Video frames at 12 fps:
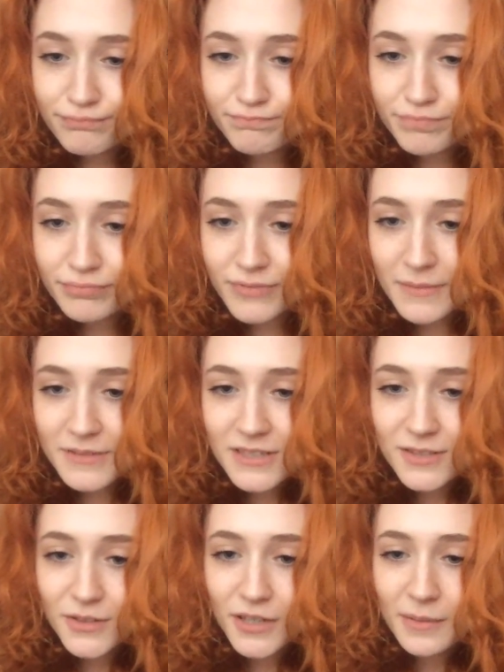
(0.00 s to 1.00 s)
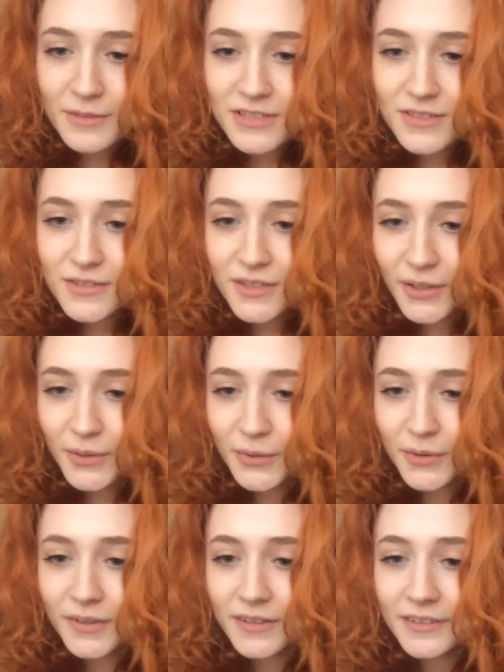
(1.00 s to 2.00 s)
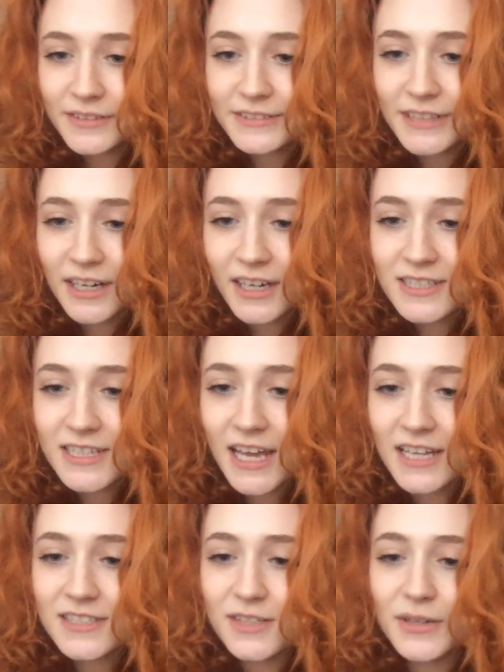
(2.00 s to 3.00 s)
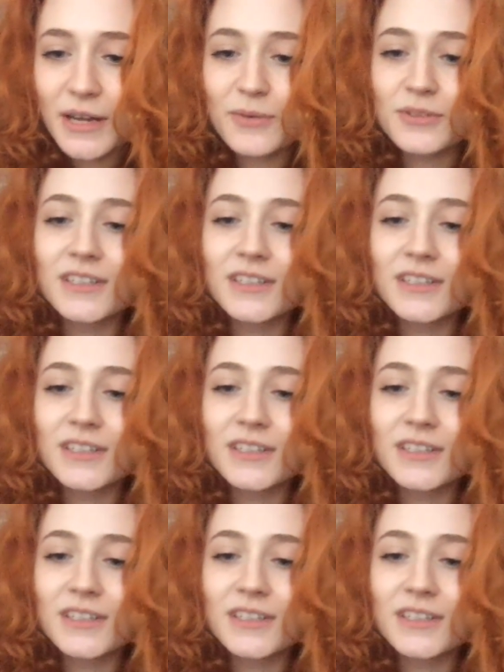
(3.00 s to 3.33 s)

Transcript: I missed you too. Hairless cats, go get one.